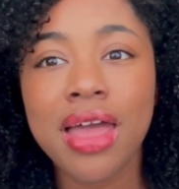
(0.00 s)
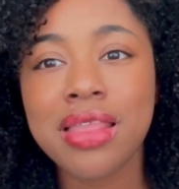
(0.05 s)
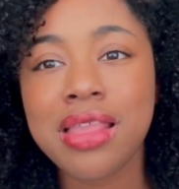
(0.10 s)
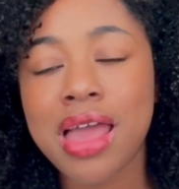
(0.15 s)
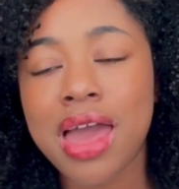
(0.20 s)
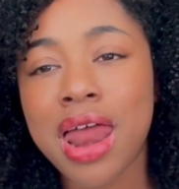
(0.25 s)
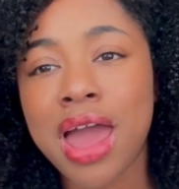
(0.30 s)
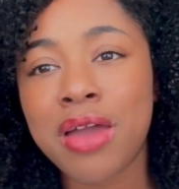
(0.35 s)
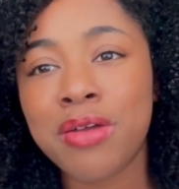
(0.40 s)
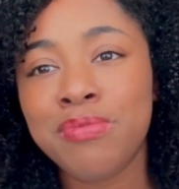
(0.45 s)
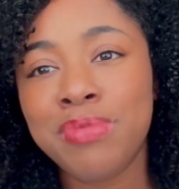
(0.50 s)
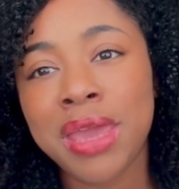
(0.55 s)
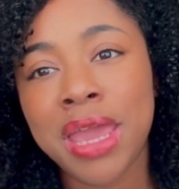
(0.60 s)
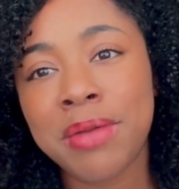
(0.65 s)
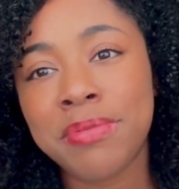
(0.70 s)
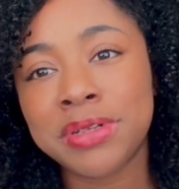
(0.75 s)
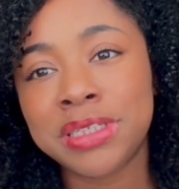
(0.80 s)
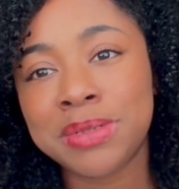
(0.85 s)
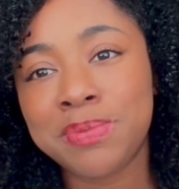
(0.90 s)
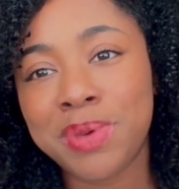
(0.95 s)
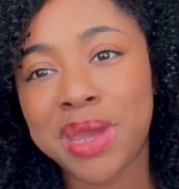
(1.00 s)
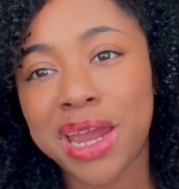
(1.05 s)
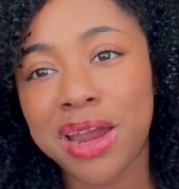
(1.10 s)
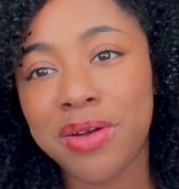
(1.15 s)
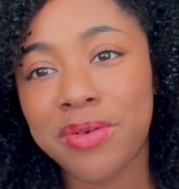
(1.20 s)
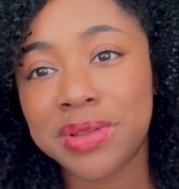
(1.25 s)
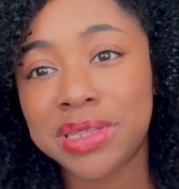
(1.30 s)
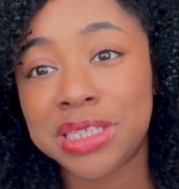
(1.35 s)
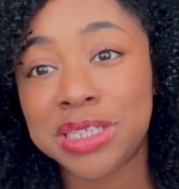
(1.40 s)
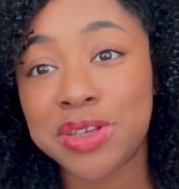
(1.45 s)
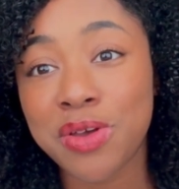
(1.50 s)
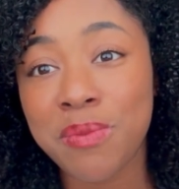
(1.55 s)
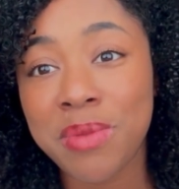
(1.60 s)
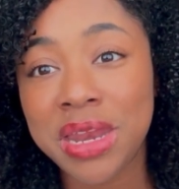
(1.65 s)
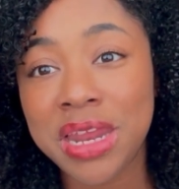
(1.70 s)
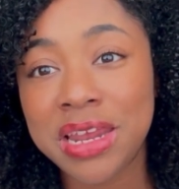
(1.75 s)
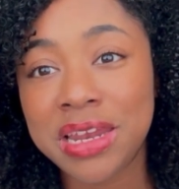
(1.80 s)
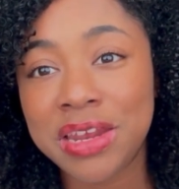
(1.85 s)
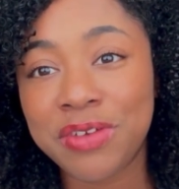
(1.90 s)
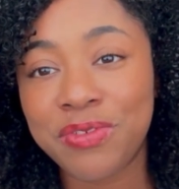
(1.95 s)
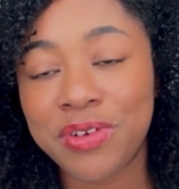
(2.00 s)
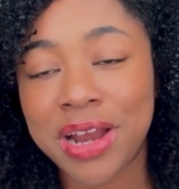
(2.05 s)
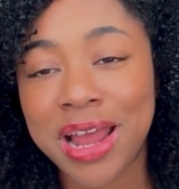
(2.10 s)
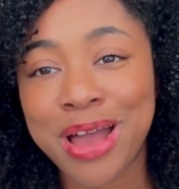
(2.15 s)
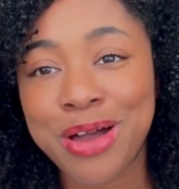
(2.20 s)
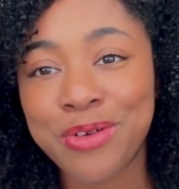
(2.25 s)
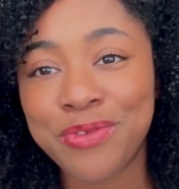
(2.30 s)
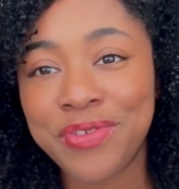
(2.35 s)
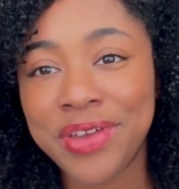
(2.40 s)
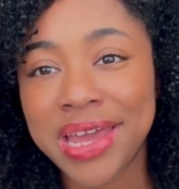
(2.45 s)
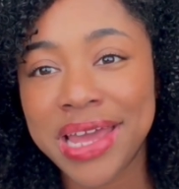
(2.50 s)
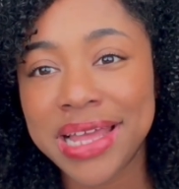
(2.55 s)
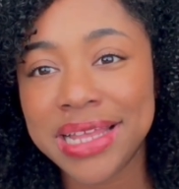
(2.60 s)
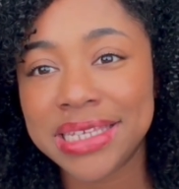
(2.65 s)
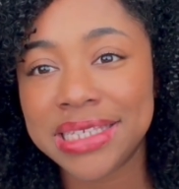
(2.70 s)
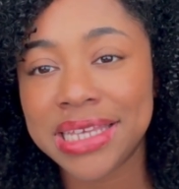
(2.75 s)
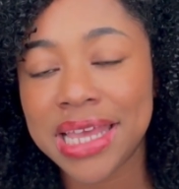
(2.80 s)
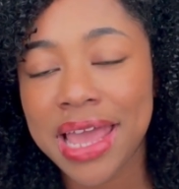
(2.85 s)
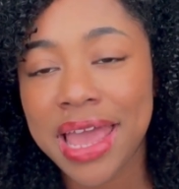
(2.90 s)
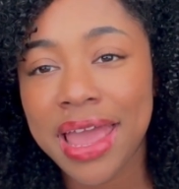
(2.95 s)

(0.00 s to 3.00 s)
that I would be able to pair it with so many different outfits,